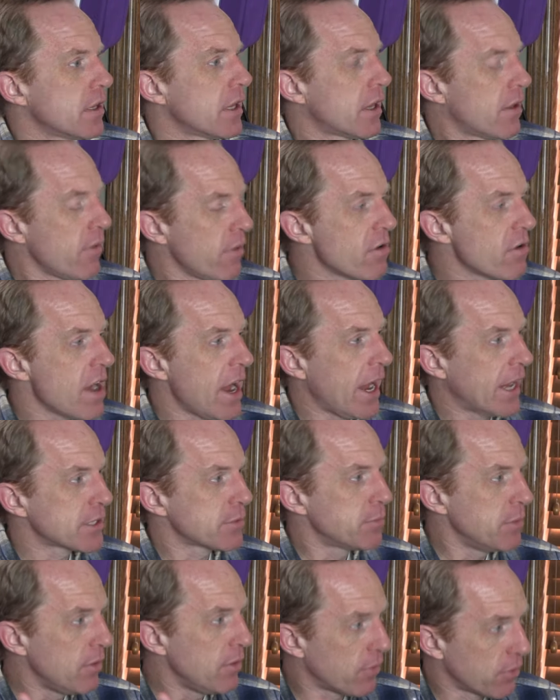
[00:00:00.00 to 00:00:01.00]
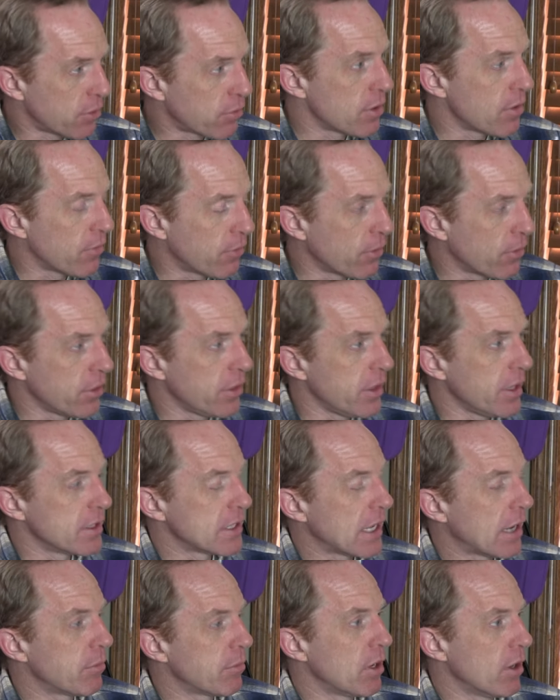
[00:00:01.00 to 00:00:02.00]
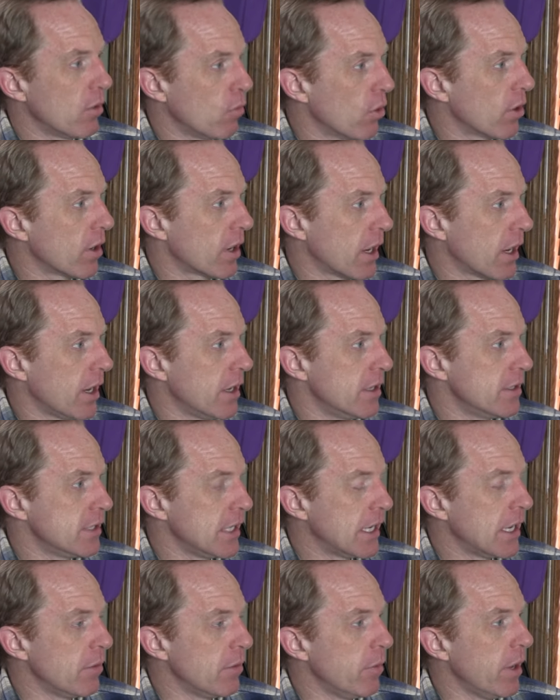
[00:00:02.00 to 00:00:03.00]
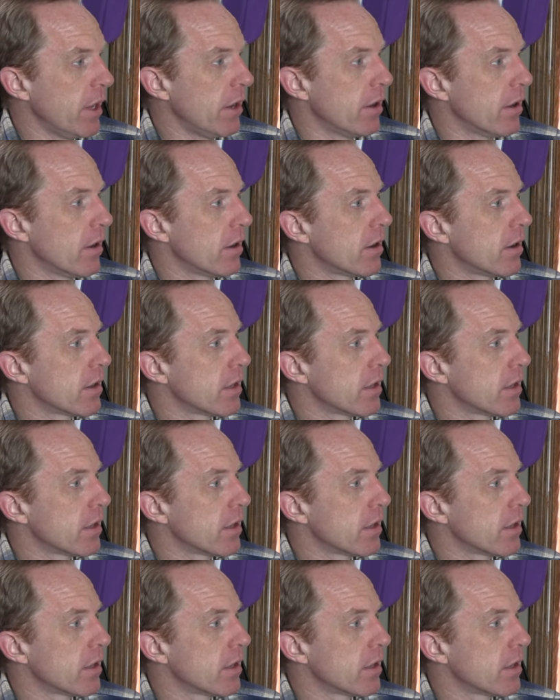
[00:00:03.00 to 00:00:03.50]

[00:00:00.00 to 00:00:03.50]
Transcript: like, if you ever asked me for 3 or 4 things I'm going to work on to get better,